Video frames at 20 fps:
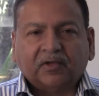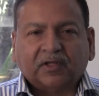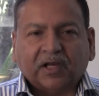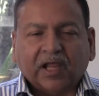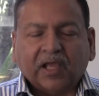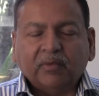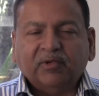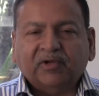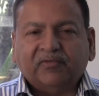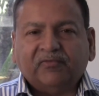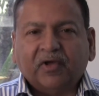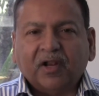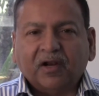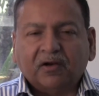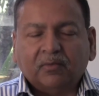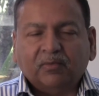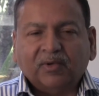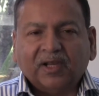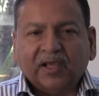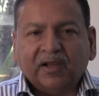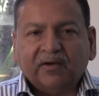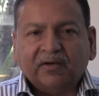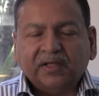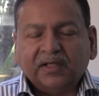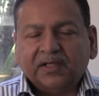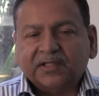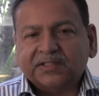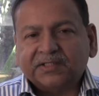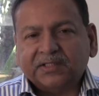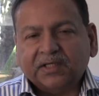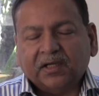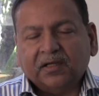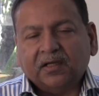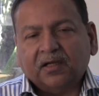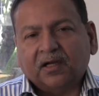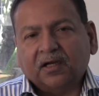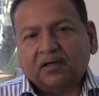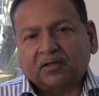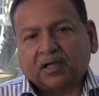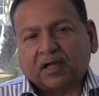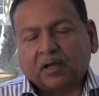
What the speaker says: climate vulnerable areas and are